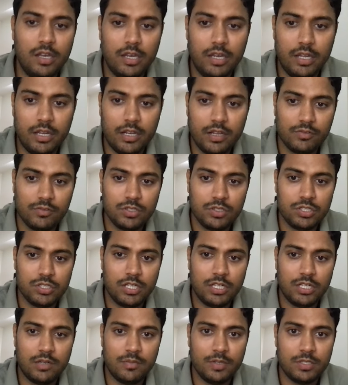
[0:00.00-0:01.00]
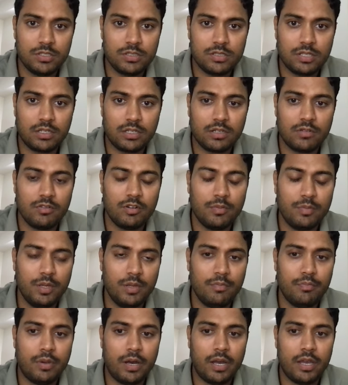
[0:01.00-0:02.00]
Area of the shaded major sector will be
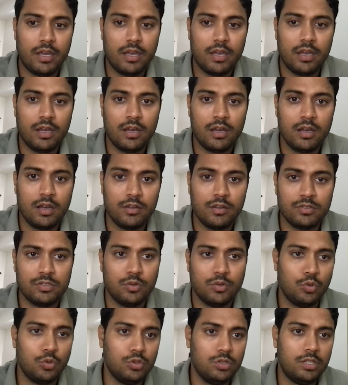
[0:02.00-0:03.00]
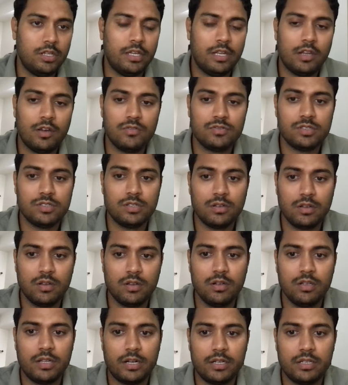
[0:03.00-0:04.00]
pi, the whole area of circle,
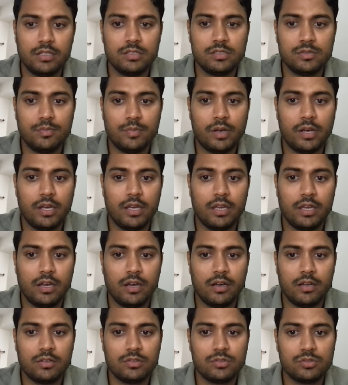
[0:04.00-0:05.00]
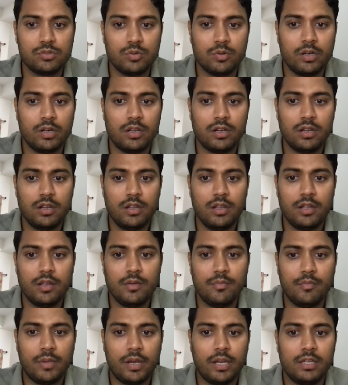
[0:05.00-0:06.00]
that is pi r square,
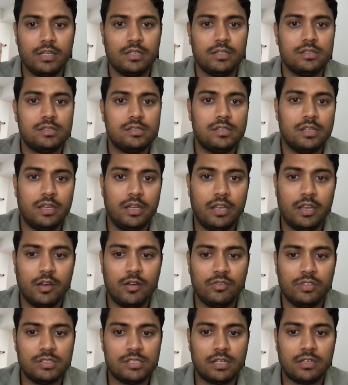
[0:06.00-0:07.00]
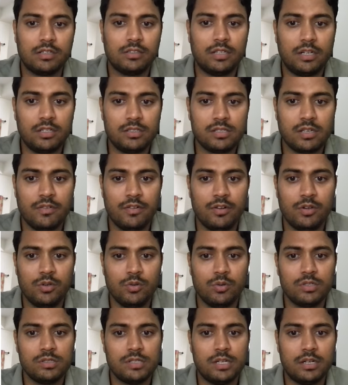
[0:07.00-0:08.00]
minus the area of the sector that is given to
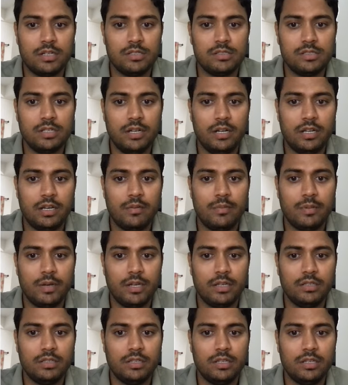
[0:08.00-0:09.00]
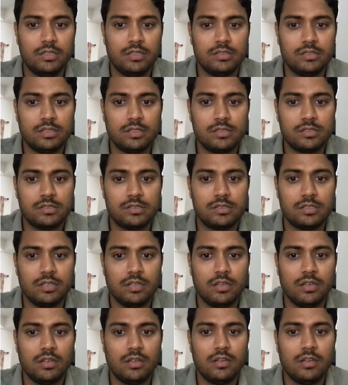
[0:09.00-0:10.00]
us, that is theta by
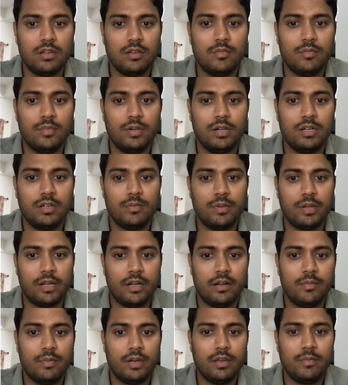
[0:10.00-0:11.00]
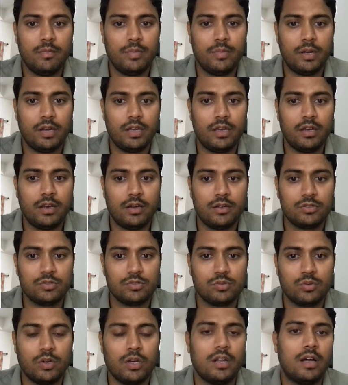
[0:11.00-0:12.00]
360 multiplied by pi r square.